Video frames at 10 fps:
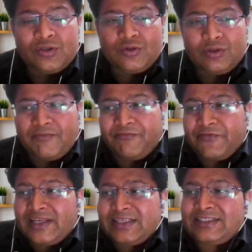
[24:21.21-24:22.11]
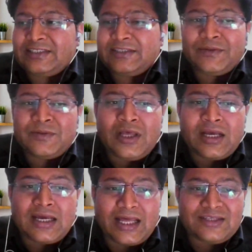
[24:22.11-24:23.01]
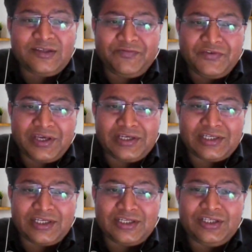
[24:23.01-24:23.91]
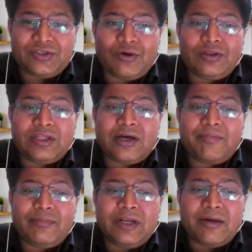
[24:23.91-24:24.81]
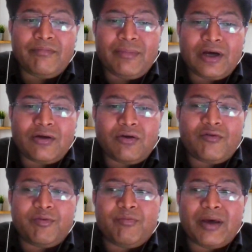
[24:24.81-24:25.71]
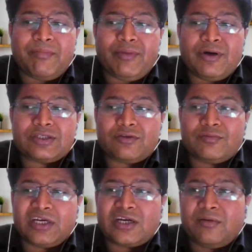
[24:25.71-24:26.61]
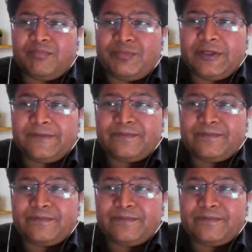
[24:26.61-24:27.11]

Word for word: so the first classification is on the number of members of the company